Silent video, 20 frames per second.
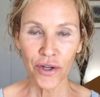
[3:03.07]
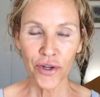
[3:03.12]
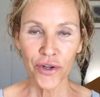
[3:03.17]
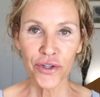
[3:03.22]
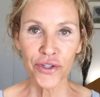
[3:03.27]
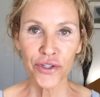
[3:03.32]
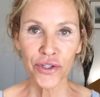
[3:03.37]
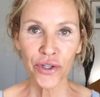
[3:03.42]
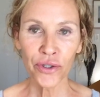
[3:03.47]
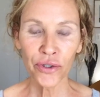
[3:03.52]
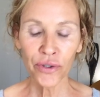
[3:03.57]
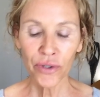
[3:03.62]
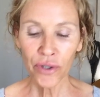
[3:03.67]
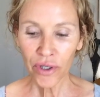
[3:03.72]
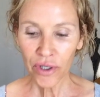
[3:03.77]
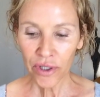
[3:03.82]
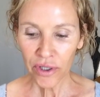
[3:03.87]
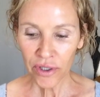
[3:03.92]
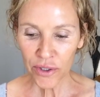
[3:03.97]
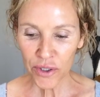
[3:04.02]
So
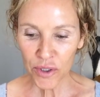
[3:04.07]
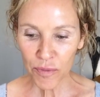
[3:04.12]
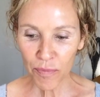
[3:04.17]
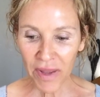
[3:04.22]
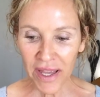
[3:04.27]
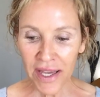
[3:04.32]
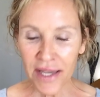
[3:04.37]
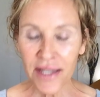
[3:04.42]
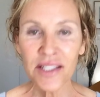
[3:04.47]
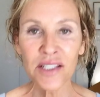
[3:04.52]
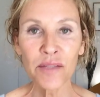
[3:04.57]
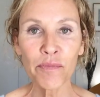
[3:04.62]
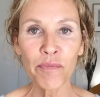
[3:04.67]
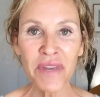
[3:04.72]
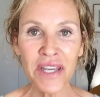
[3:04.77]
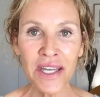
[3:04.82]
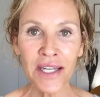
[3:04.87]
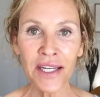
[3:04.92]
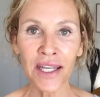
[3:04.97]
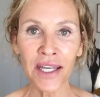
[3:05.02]
the space
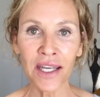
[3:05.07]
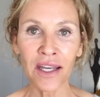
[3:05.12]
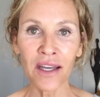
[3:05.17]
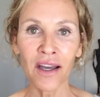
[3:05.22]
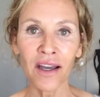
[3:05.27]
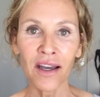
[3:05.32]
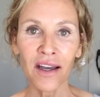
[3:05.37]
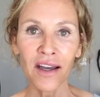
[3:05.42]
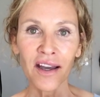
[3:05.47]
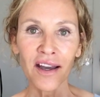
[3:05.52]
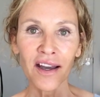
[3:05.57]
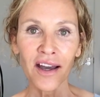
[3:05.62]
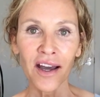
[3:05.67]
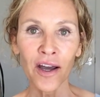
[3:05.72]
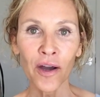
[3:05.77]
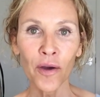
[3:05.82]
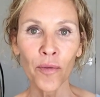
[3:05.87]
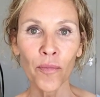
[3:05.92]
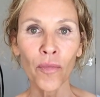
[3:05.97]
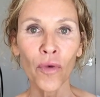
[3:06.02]
meaning,
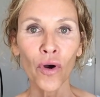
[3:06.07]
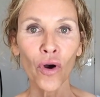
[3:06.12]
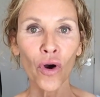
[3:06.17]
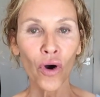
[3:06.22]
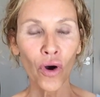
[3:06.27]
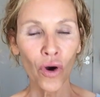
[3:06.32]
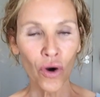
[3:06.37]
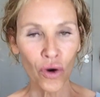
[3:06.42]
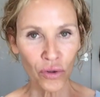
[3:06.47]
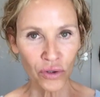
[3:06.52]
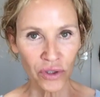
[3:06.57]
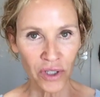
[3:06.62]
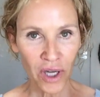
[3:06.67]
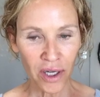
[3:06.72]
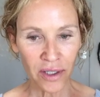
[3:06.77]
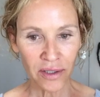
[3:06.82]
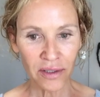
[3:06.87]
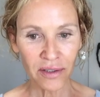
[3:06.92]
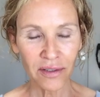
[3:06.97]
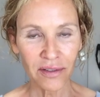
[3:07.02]
hold on,
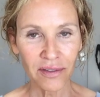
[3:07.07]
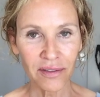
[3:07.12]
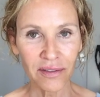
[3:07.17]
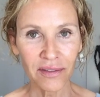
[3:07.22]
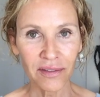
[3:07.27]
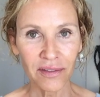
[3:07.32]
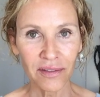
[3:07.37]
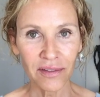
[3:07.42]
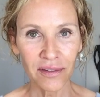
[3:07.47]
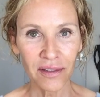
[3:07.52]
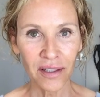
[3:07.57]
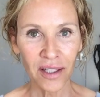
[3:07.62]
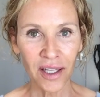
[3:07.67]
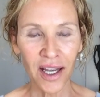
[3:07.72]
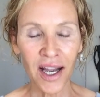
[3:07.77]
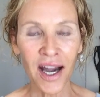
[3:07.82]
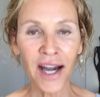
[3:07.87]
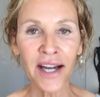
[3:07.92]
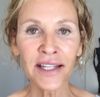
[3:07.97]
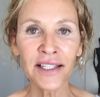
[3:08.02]

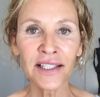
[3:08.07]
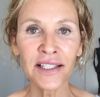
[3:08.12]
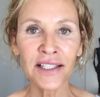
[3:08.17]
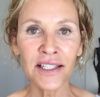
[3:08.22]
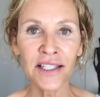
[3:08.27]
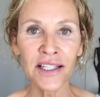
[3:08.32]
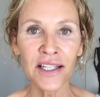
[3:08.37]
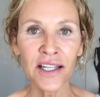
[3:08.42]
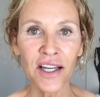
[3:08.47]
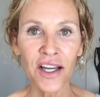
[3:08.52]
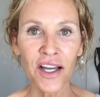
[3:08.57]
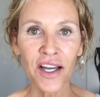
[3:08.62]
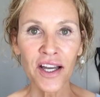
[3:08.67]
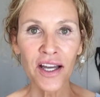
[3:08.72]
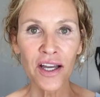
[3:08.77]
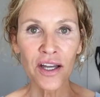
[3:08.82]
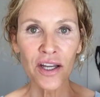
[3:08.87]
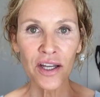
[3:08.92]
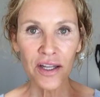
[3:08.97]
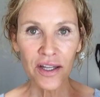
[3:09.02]
kindly
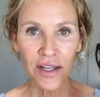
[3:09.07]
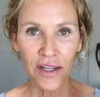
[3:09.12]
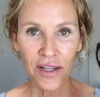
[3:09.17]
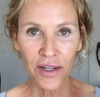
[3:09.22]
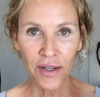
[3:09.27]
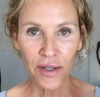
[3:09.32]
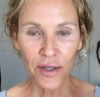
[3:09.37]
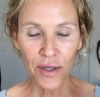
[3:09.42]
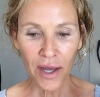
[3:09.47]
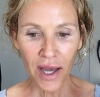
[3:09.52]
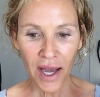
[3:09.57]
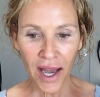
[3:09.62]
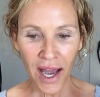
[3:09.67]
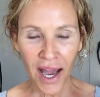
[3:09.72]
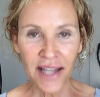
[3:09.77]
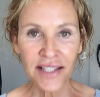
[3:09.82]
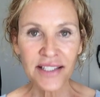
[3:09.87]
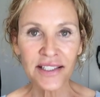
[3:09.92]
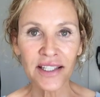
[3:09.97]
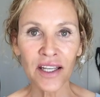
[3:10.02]

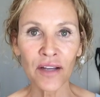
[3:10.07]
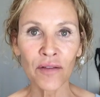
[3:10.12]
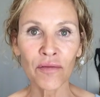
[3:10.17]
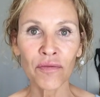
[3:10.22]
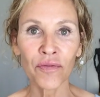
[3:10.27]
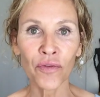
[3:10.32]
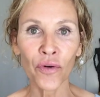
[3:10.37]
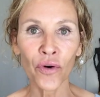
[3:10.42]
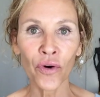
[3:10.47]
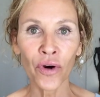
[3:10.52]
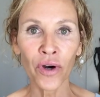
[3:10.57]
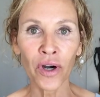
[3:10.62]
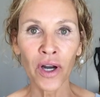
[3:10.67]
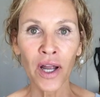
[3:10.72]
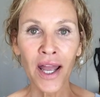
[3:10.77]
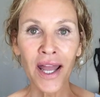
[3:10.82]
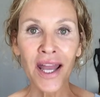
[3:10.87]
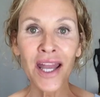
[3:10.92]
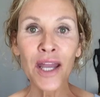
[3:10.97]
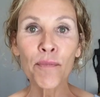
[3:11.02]
asking for
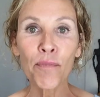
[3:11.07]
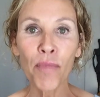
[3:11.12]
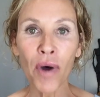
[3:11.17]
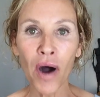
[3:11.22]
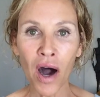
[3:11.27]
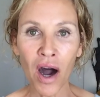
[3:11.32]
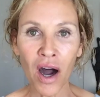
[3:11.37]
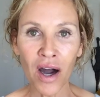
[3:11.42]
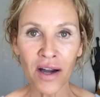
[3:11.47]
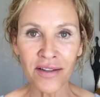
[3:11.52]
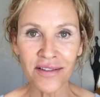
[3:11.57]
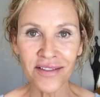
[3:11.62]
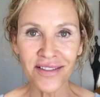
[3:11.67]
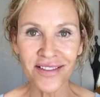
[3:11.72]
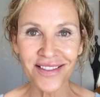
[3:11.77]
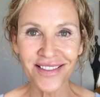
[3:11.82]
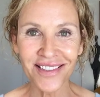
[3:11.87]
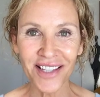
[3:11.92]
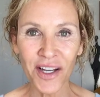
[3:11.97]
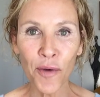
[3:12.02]
a
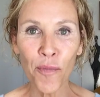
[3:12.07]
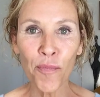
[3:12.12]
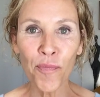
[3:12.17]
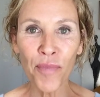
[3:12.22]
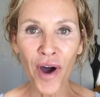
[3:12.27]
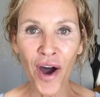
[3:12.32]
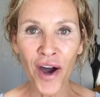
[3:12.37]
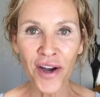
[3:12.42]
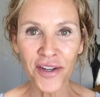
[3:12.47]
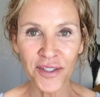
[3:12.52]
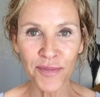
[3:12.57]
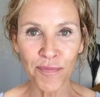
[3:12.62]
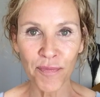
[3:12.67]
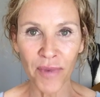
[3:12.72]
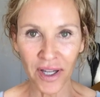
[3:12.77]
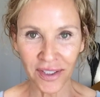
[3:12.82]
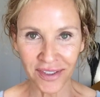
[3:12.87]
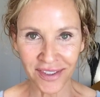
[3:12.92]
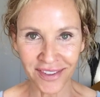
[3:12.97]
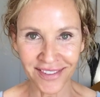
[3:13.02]
pause
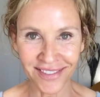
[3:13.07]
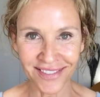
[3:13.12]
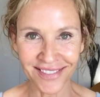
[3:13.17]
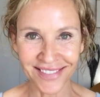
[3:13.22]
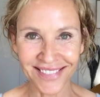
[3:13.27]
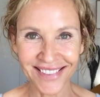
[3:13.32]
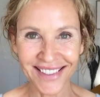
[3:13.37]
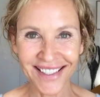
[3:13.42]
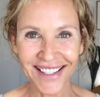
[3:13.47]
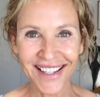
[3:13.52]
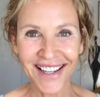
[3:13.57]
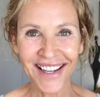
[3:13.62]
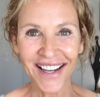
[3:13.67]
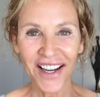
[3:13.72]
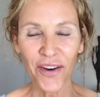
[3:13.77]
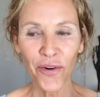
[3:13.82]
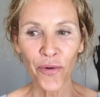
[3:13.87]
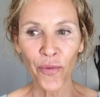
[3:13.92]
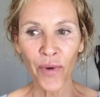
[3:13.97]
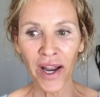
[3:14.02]
button,
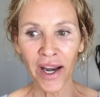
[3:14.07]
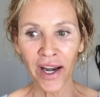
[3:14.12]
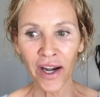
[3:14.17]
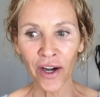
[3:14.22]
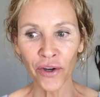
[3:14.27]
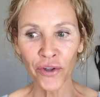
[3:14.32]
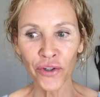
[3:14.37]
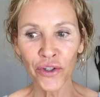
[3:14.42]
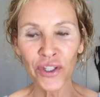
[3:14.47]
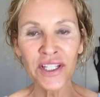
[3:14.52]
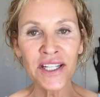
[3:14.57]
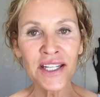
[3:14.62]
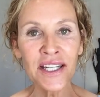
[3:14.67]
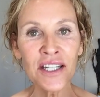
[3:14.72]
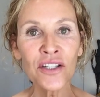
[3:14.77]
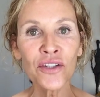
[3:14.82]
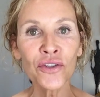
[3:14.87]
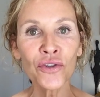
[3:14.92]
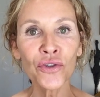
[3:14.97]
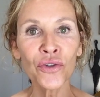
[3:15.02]
where you
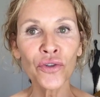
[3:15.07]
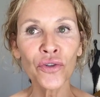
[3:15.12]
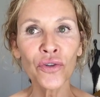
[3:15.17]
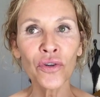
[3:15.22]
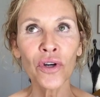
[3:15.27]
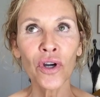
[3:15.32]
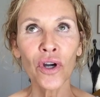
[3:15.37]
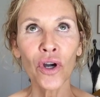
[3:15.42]
need to